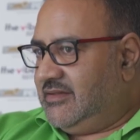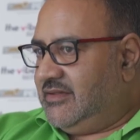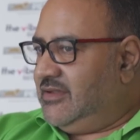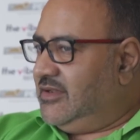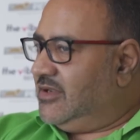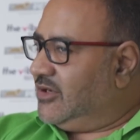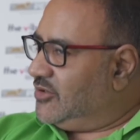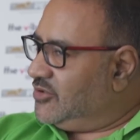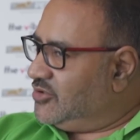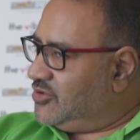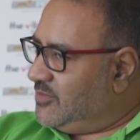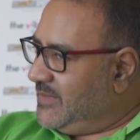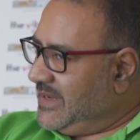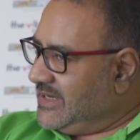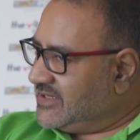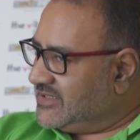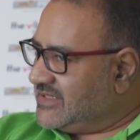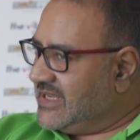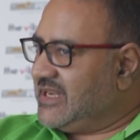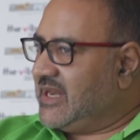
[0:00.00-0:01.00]
because you may
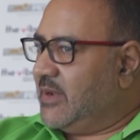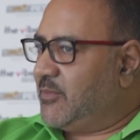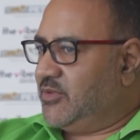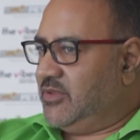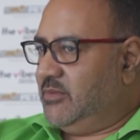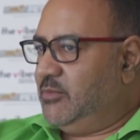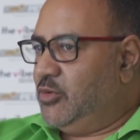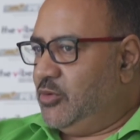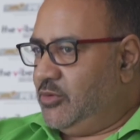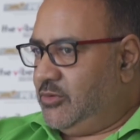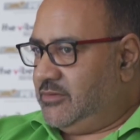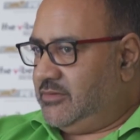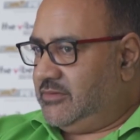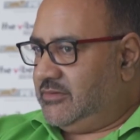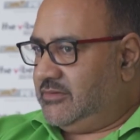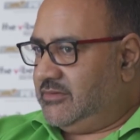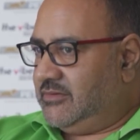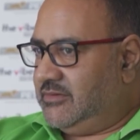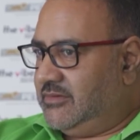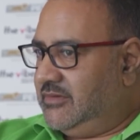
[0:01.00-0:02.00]
just end up with the moon,
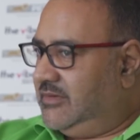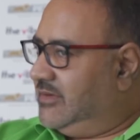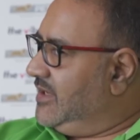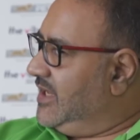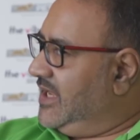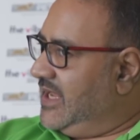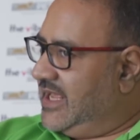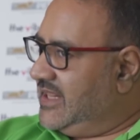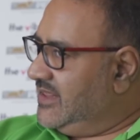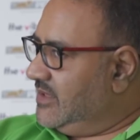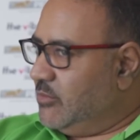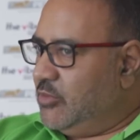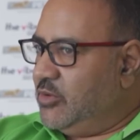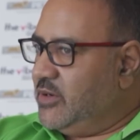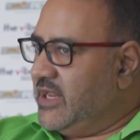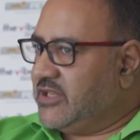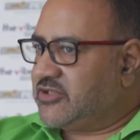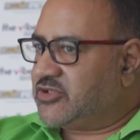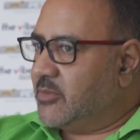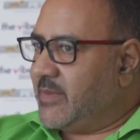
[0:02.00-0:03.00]
and the moon
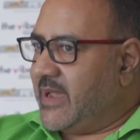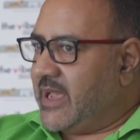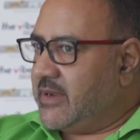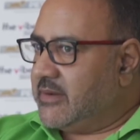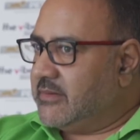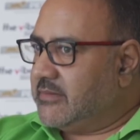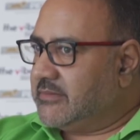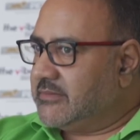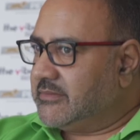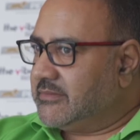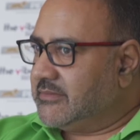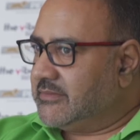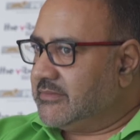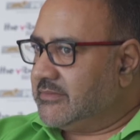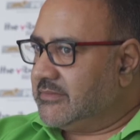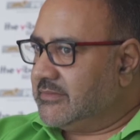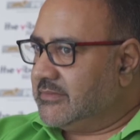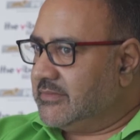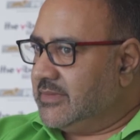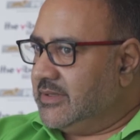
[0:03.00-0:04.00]
ain't so bad.
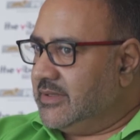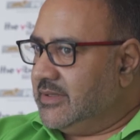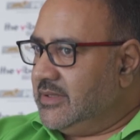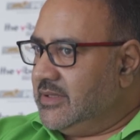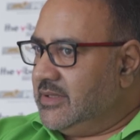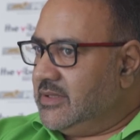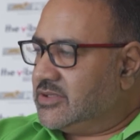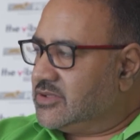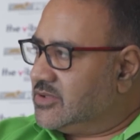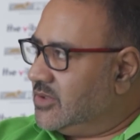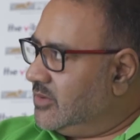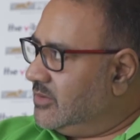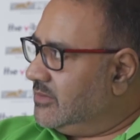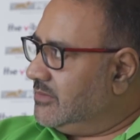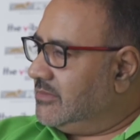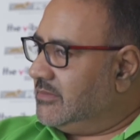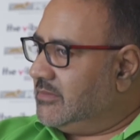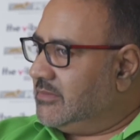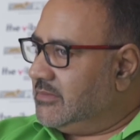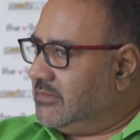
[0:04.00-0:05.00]
So
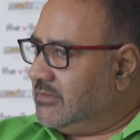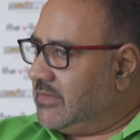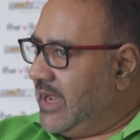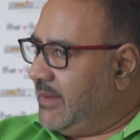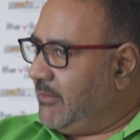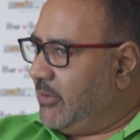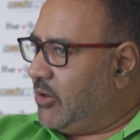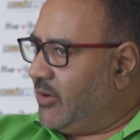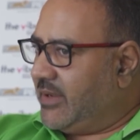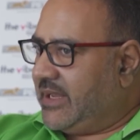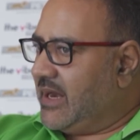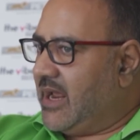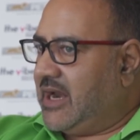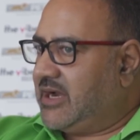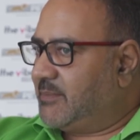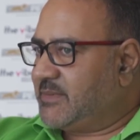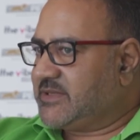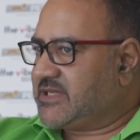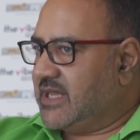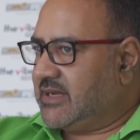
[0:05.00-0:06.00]
I might not get
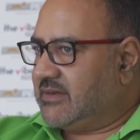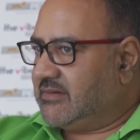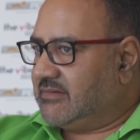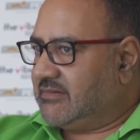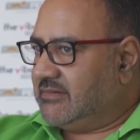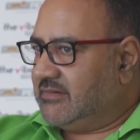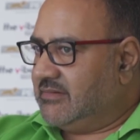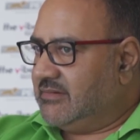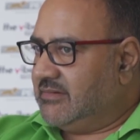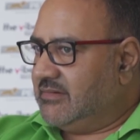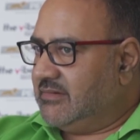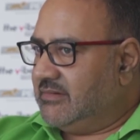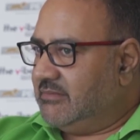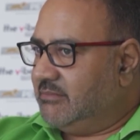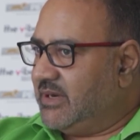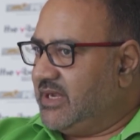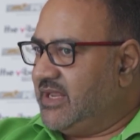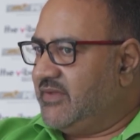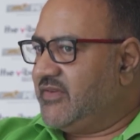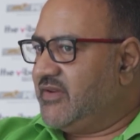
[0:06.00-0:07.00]
100%,
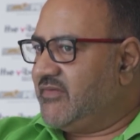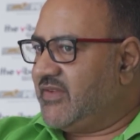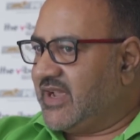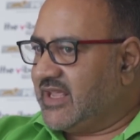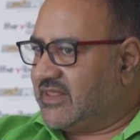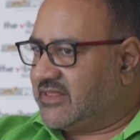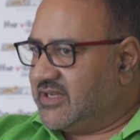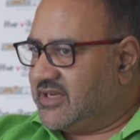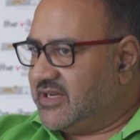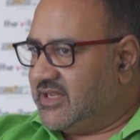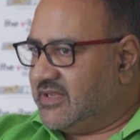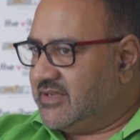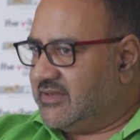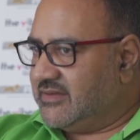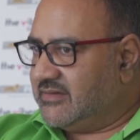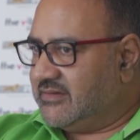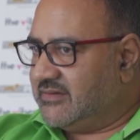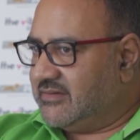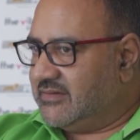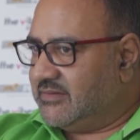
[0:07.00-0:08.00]
but even if I get 30%
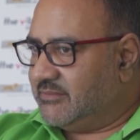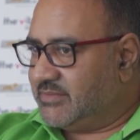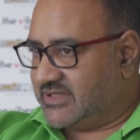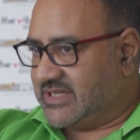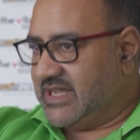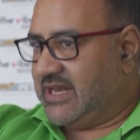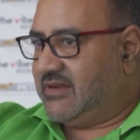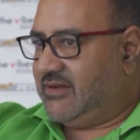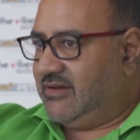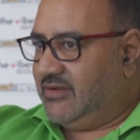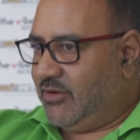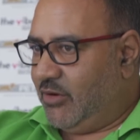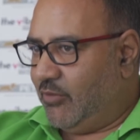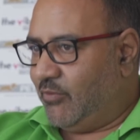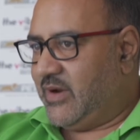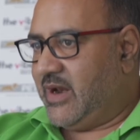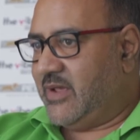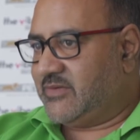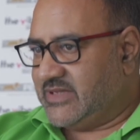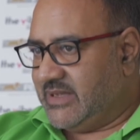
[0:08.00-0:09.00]
of
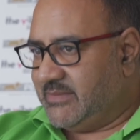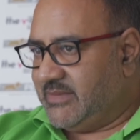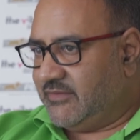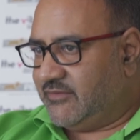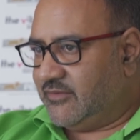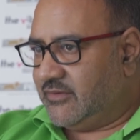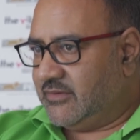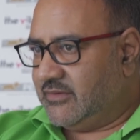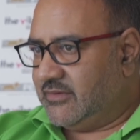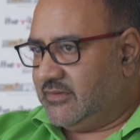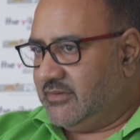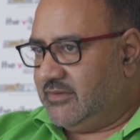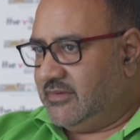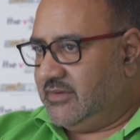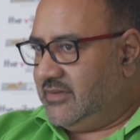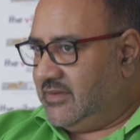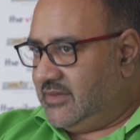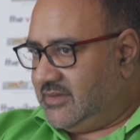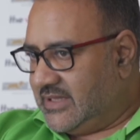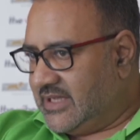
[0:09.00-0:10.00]
what I was aiming for,
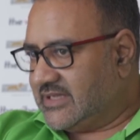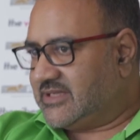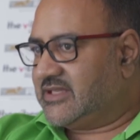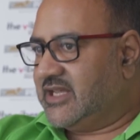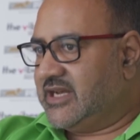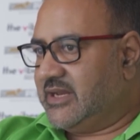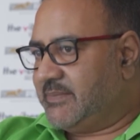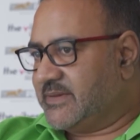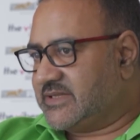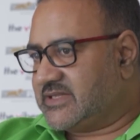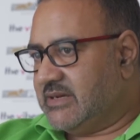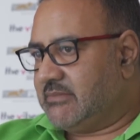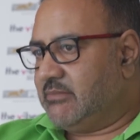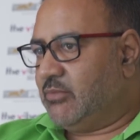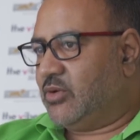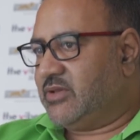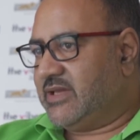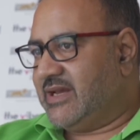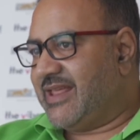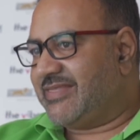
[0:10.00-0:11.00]
that's 30%
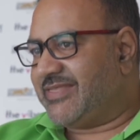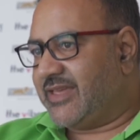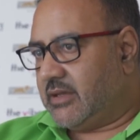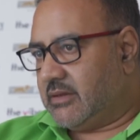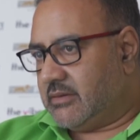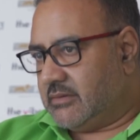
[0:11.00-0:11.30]
more than nothing.